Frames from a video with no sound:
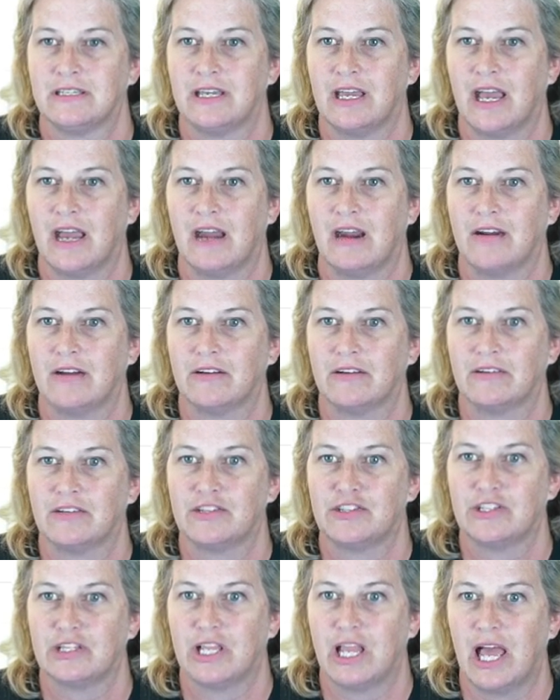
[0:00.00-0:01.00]
our
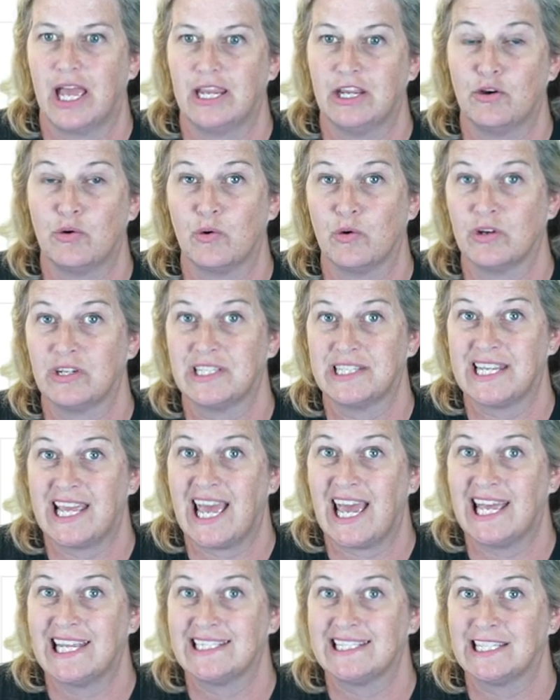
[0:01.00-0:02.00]
July course
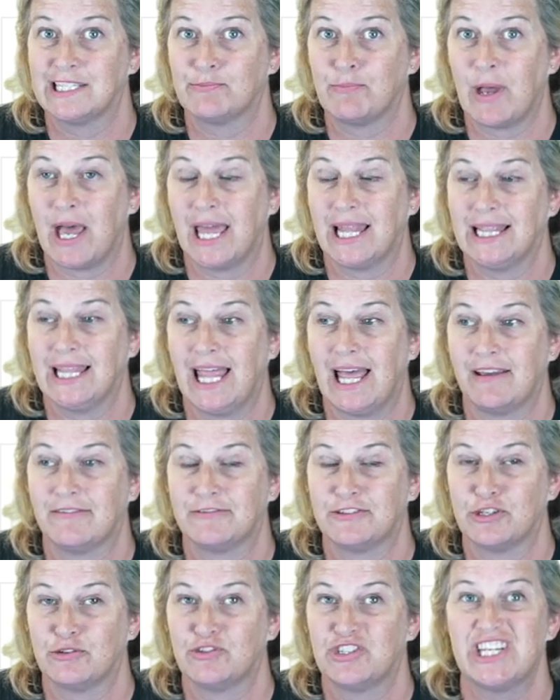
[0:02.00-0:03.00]
has a spot
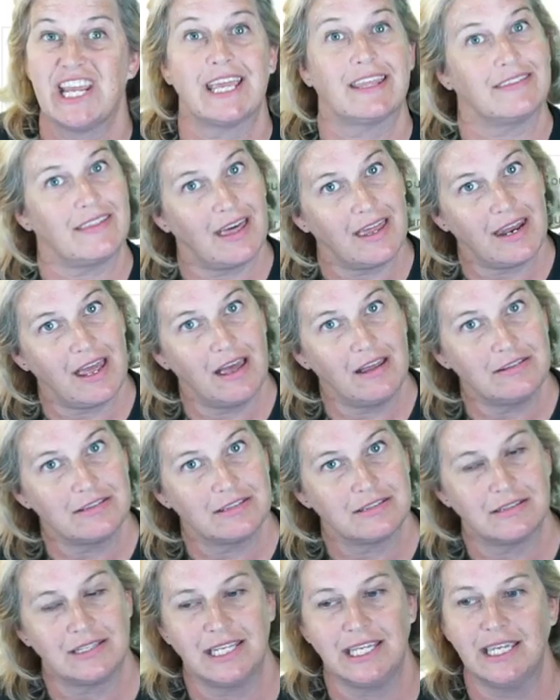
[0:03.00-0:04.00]
left. So check that
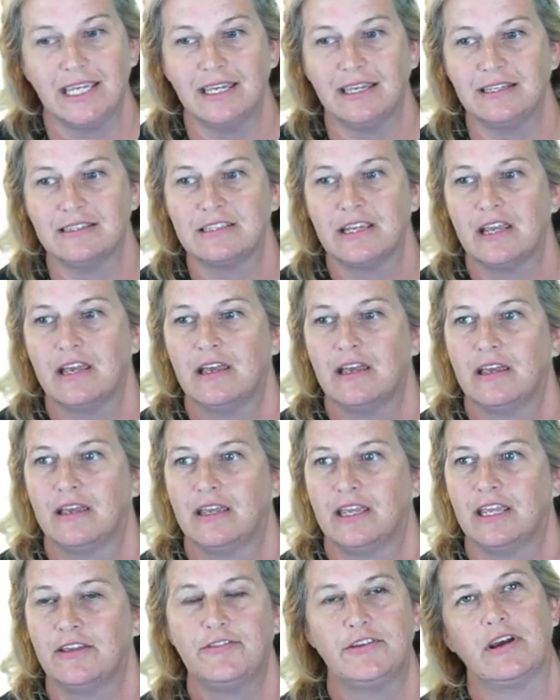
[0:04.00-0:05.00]
out. And
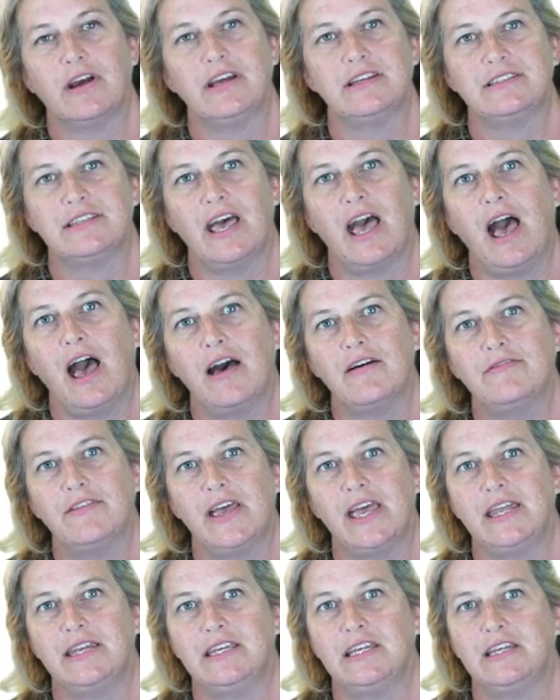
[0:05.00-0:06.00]
if you guys have
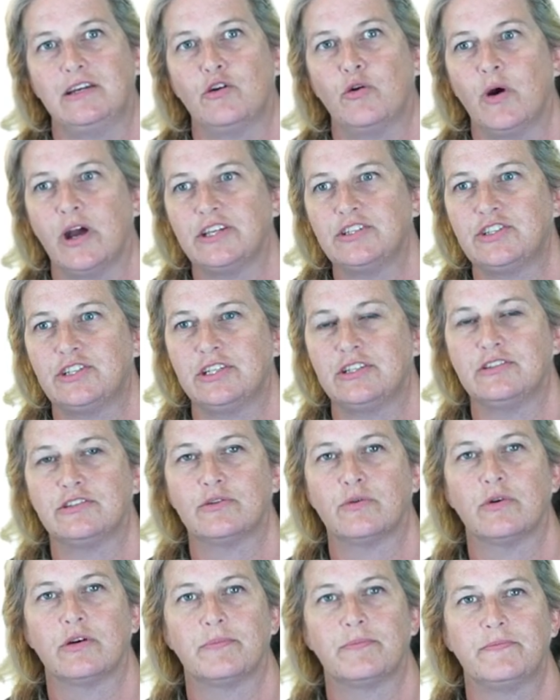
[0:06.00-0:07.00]
any questions
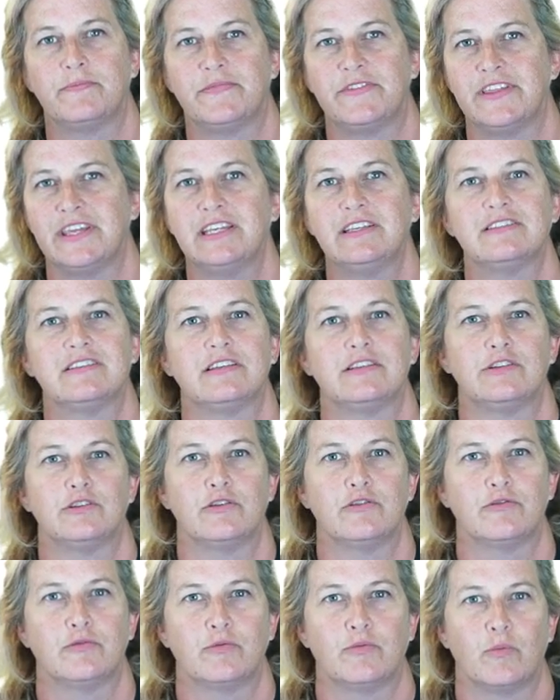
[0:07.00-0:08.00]
or things that
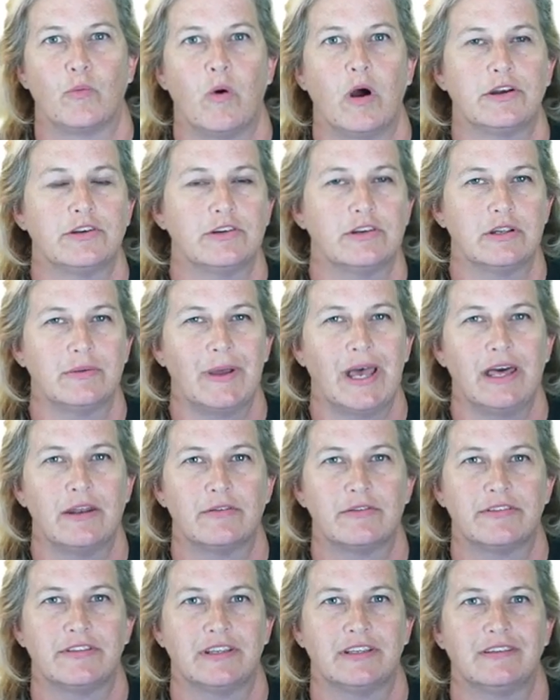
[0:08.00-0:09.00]
you've wondered about
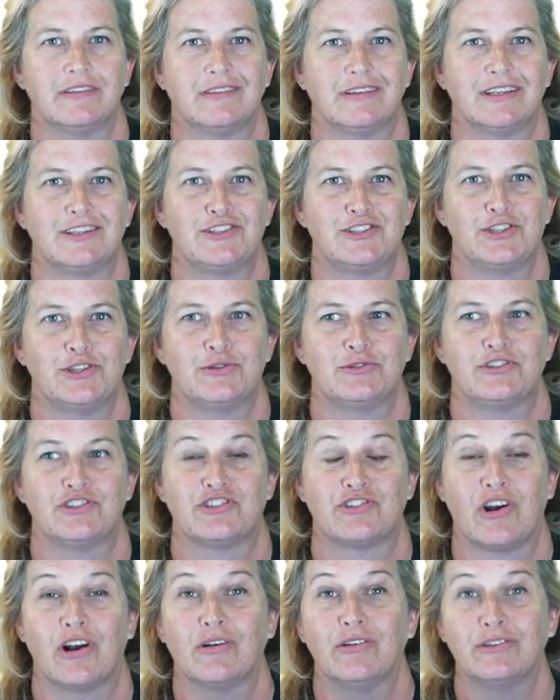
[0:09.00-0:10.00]
or things that you
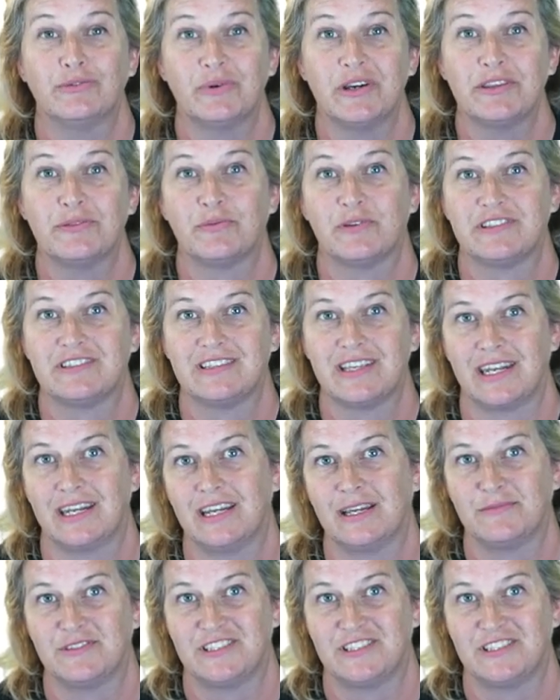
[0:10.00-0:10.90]
struggled with with setting up